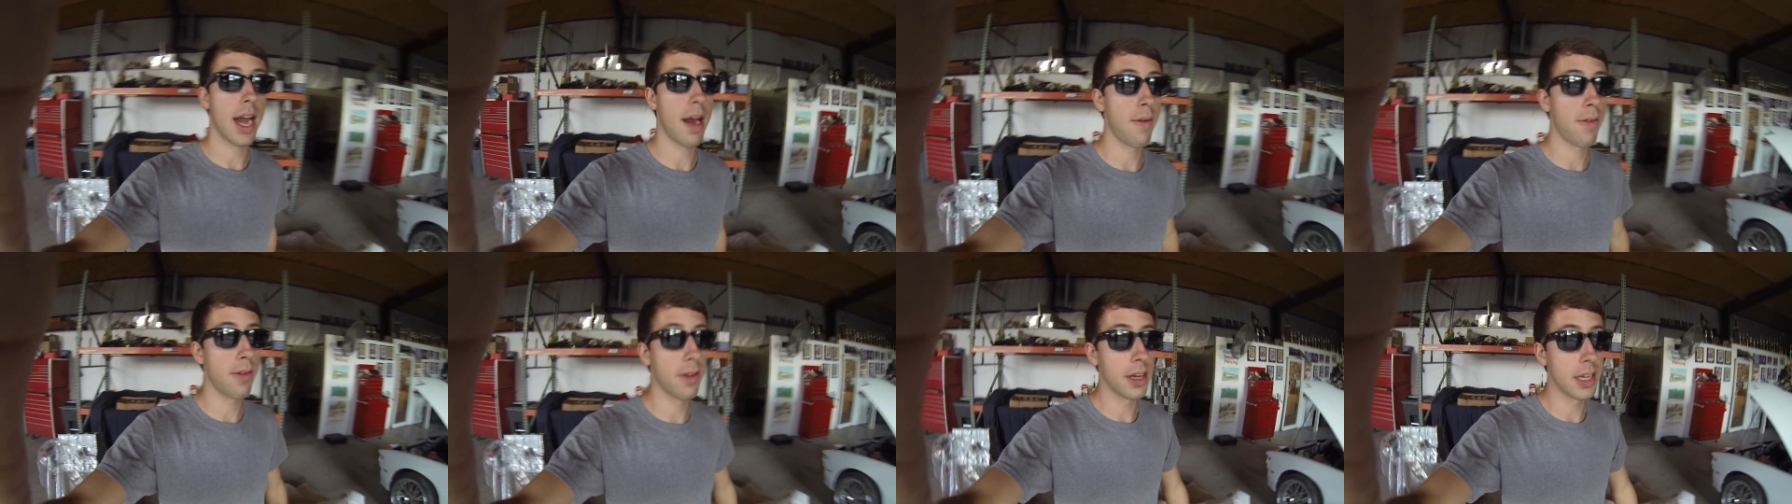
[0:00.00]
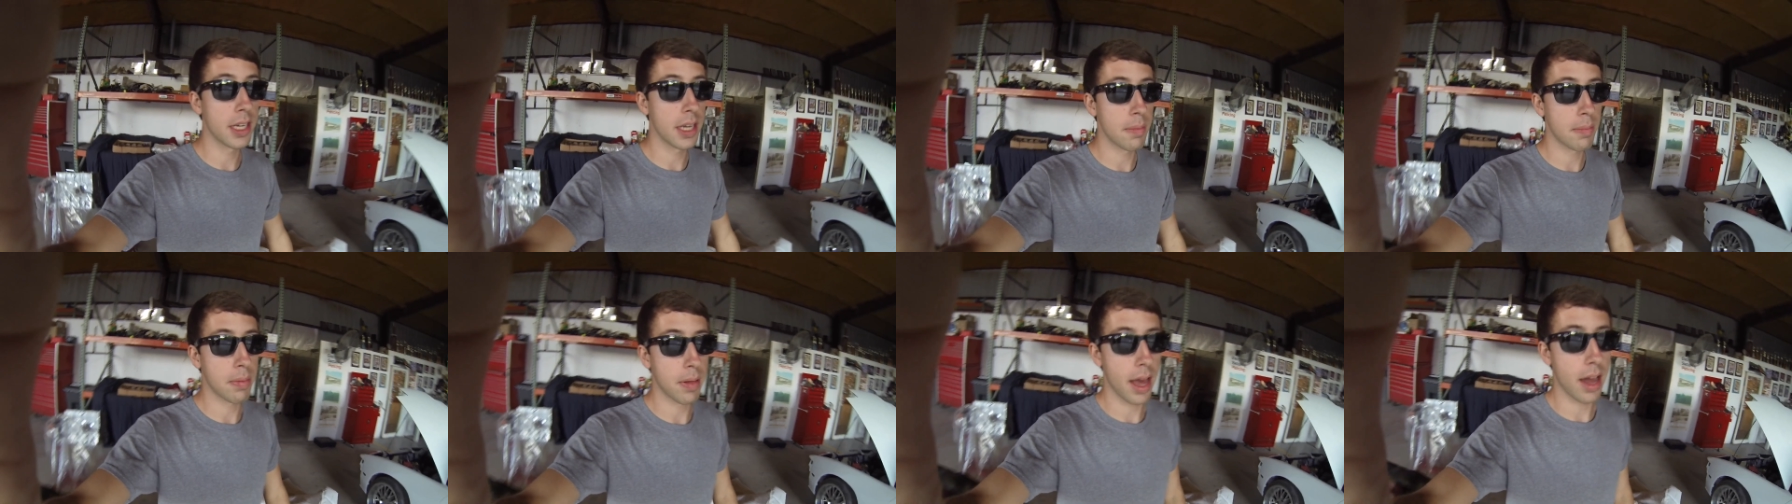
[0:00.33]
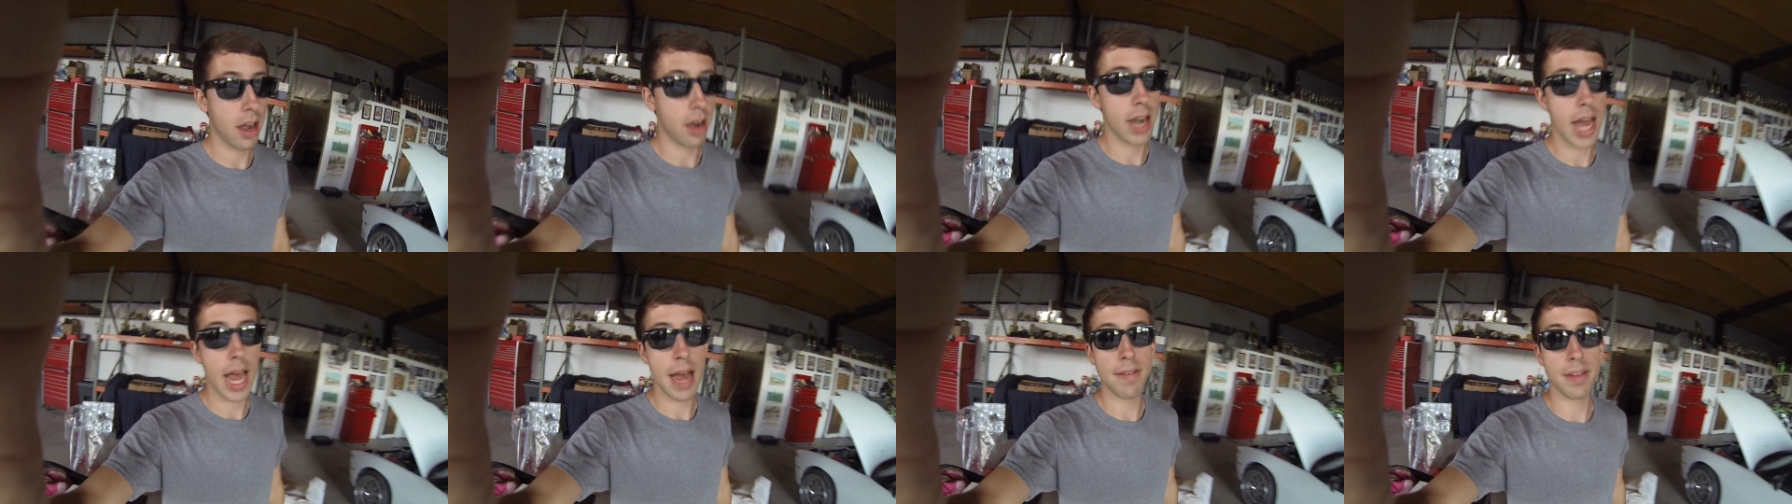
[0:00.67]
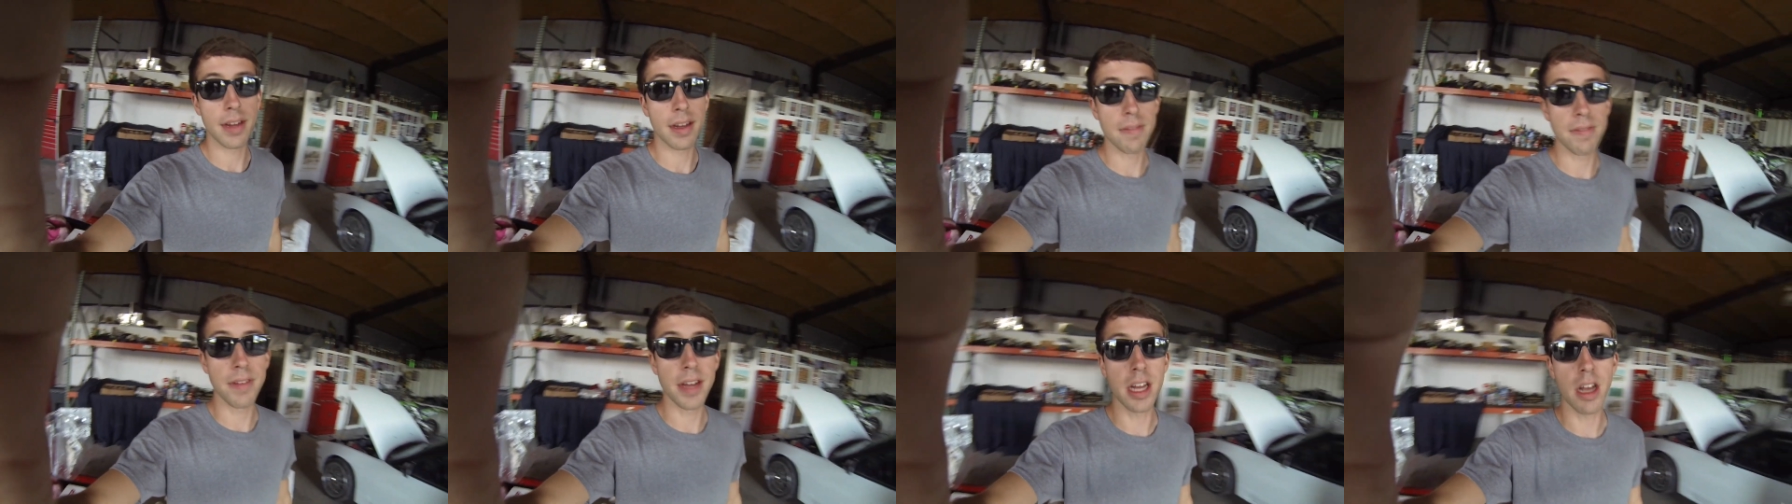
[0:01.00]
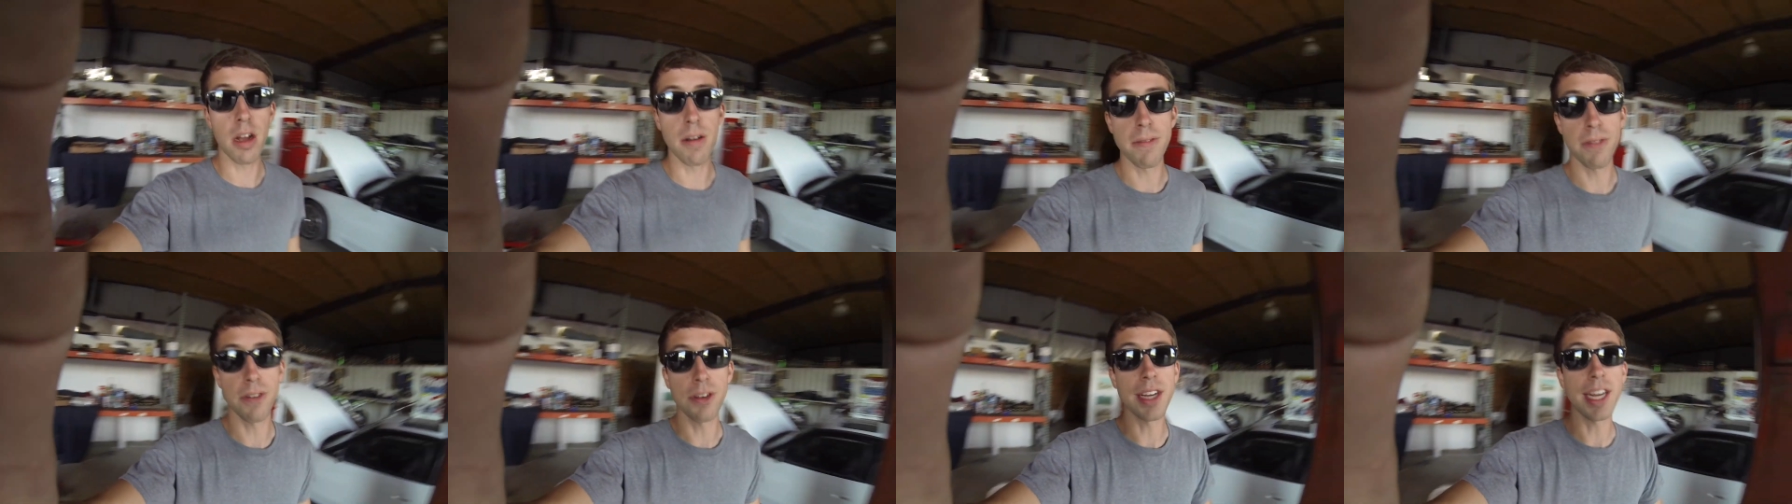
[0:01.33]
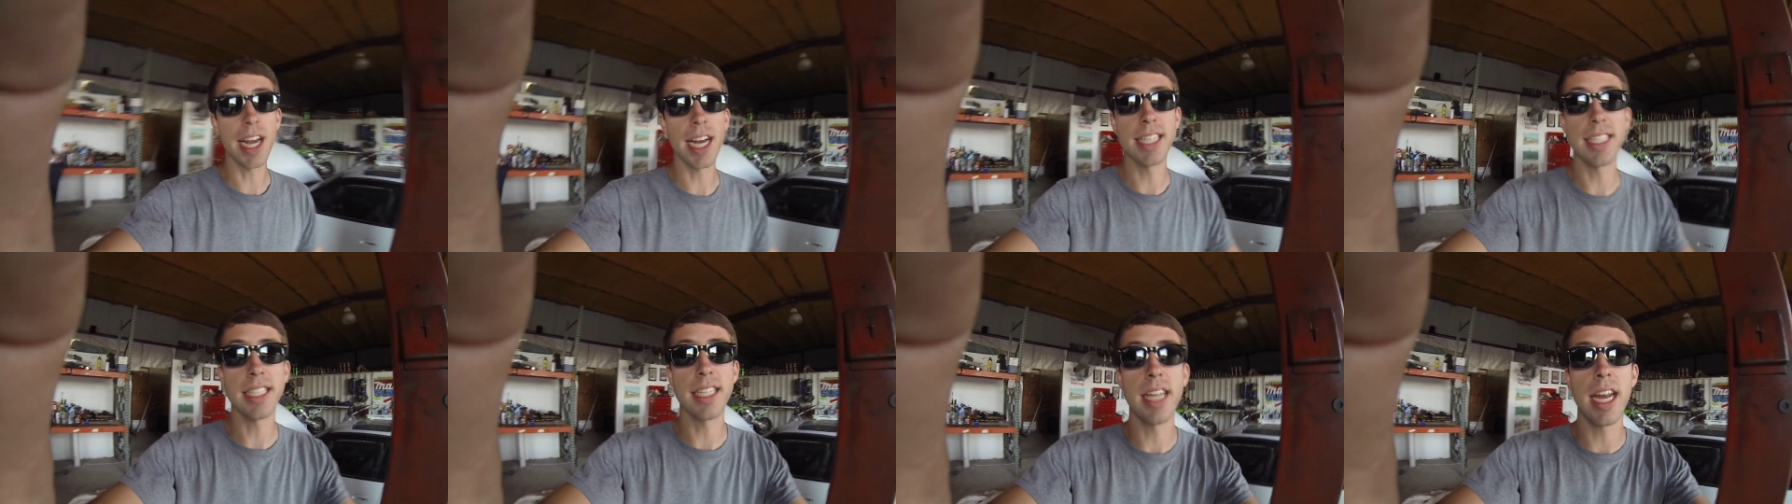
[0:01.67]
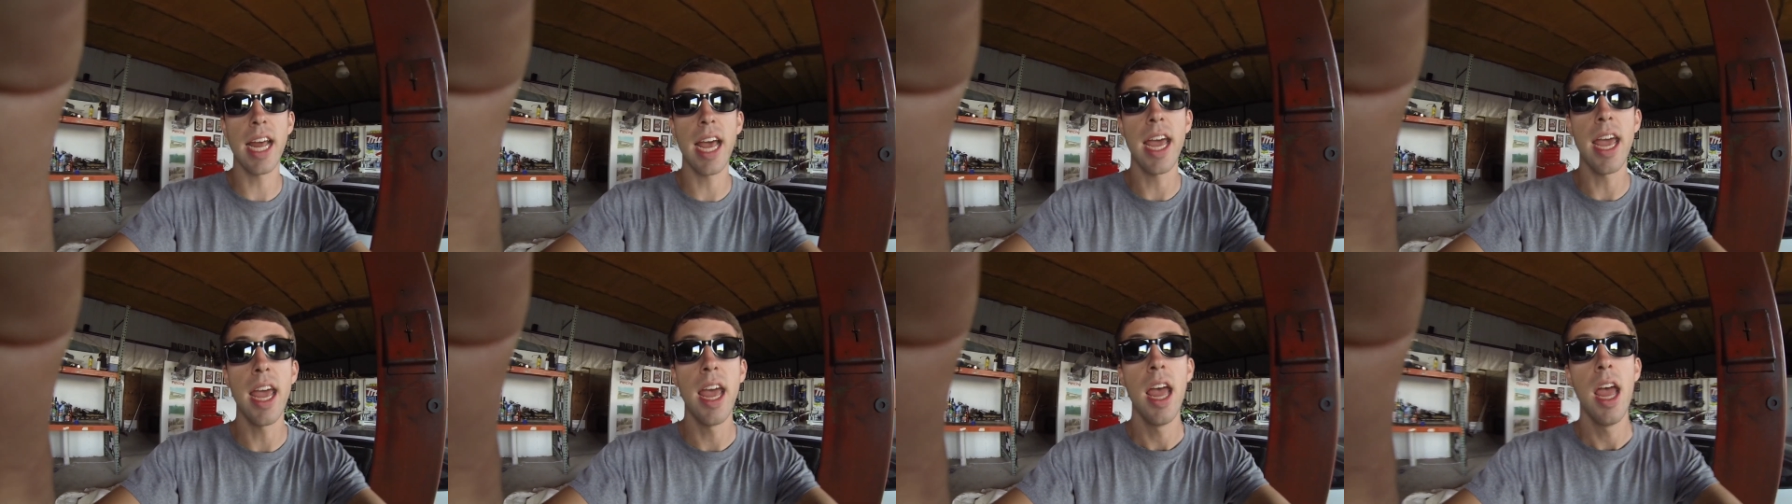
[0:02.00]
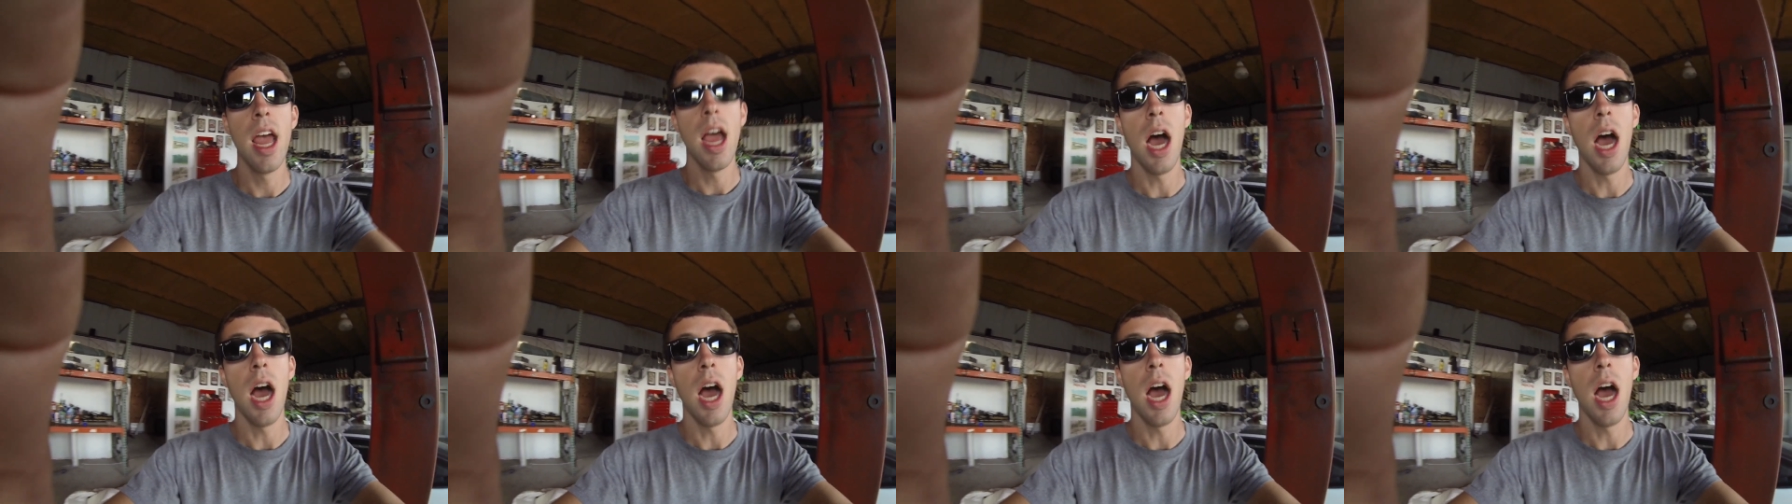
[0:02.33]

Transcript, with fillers: I really did plan on having a video for you guys today,